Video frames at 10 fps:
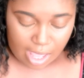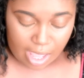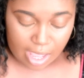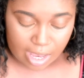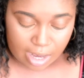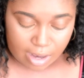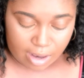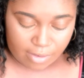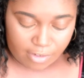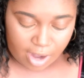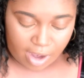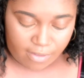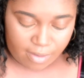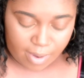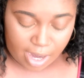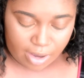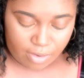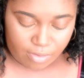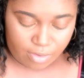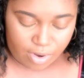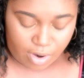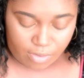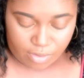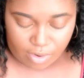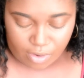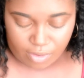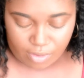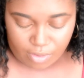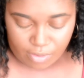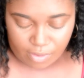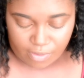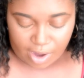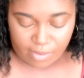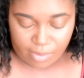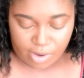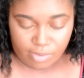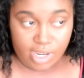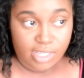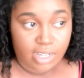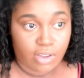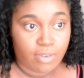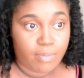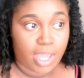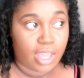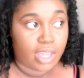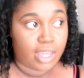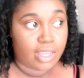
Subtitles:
And for everybody who don't know, for everyone who doesn't know what baking